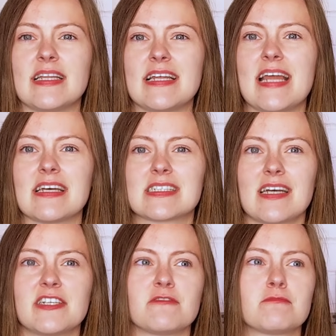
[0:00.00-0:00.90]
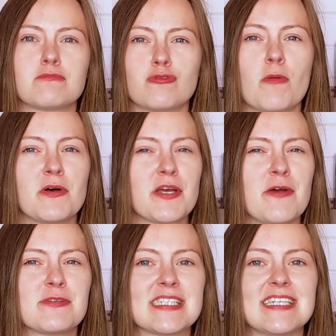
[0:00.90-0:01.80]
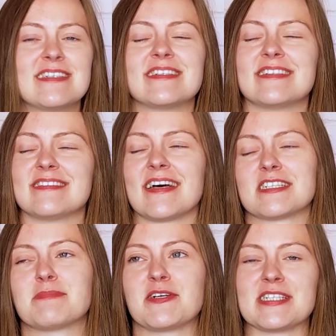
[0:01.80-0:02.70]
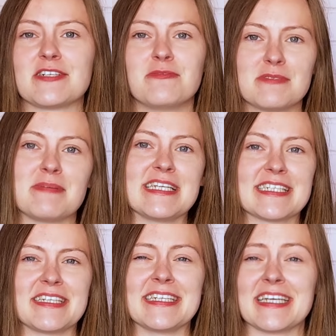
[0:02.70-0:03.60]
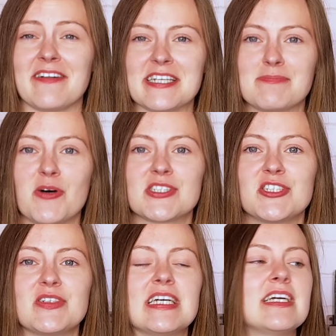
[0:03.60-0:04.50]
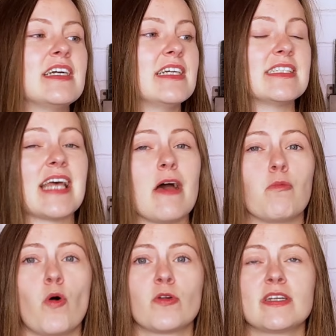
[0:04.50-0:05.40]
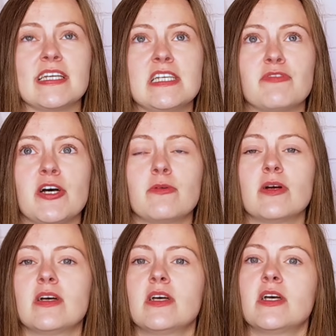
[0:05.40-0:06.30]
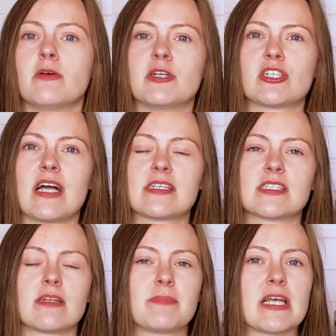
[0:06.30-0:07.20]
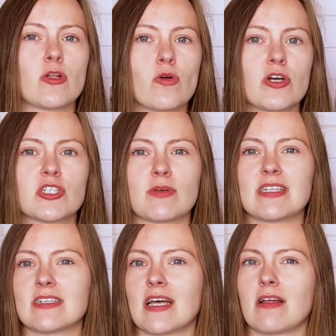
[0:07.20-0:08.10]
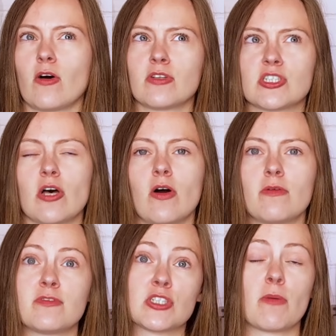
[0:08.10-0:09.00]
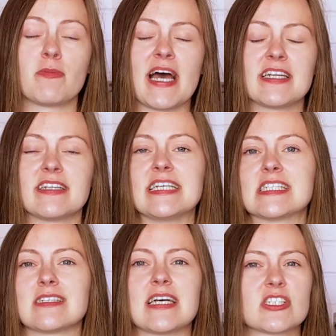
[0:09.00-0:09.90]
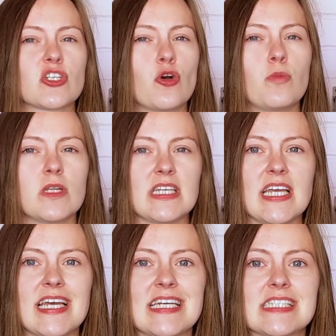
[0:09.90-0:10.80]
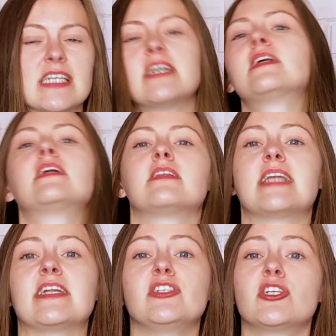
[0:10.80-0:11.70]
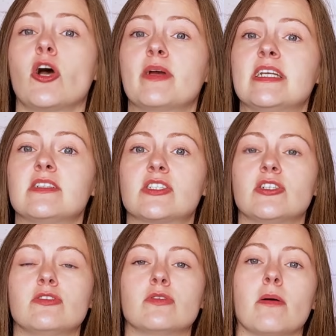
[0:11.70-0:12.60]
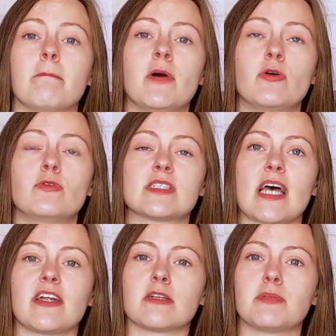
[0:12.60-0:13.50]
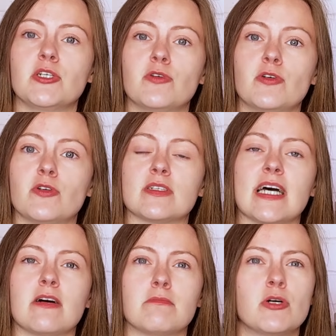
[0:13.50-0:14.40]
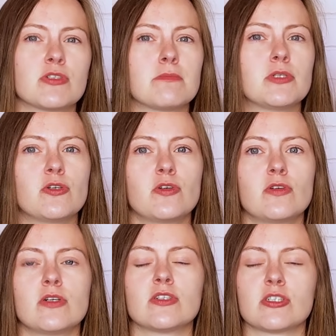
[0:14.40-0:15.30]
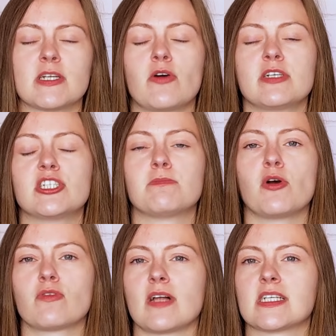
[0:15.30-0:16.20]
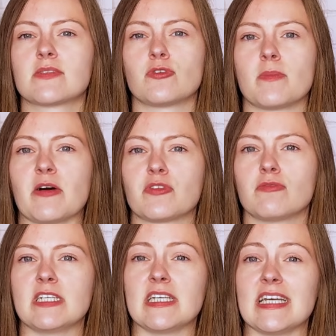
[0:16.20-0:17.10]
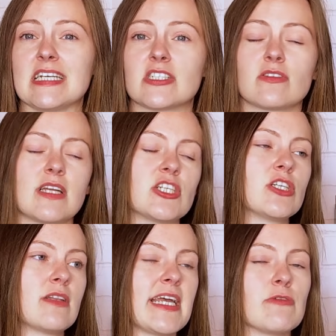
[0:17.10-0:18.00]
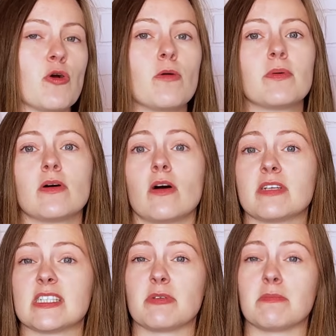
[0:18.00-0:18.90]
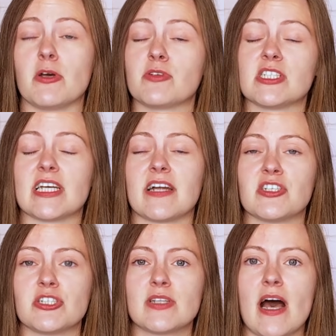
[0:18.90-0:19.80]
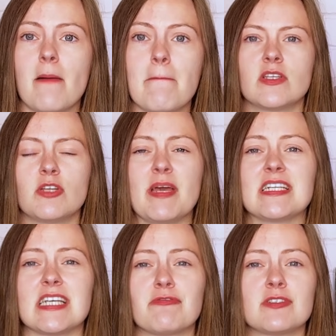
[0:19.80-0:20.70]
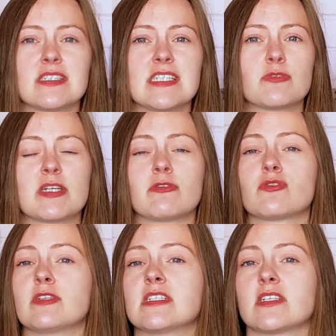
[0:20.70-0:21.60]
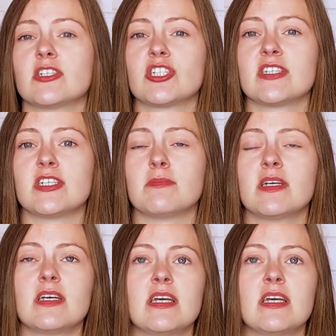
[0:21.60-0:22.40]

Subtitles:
Then their next kind of proper coating, and that's because it comes basically in the glass bottle, is their One Evo, which lasts a bit longer. So I think that off the top of my head at least lasts a couple of years. Then you're going into Mohs and Pure. Now, Mohs and Pure, to my knowledge, both last for about 3 years, unless you layer up. Obviously with Mohs you can do that. The main differences when I was researching them